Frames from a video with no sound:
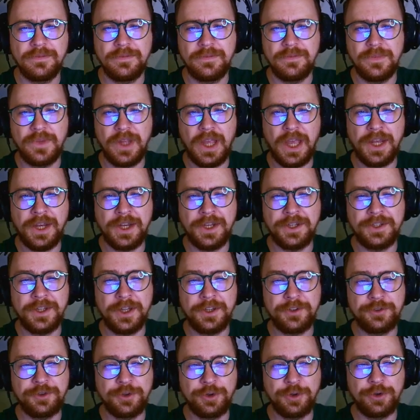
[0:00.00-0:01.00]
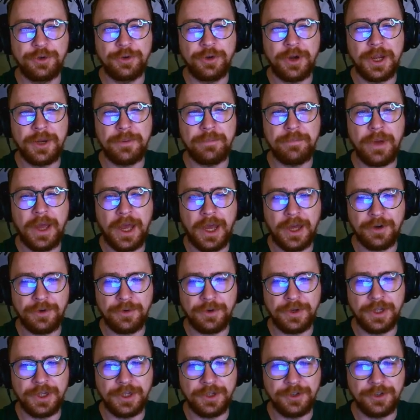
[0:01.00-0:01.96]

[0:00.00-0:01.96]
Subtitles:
An industrial-grade battery